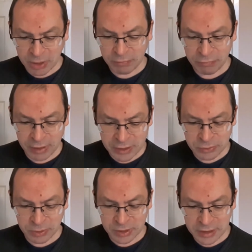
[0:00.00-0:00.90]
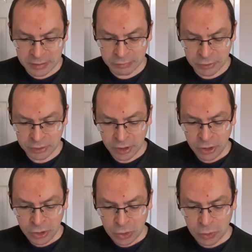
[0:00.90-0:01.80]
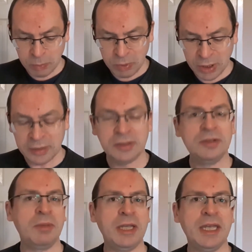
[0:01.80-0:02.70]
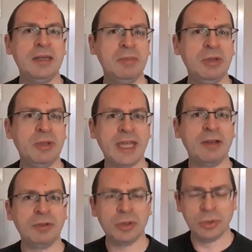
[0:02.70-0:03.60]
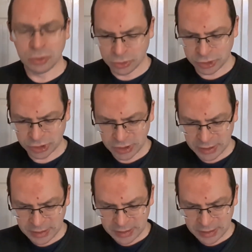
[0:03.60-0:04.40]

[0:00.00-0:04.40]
my friend with evil or plundered my enemy without cause,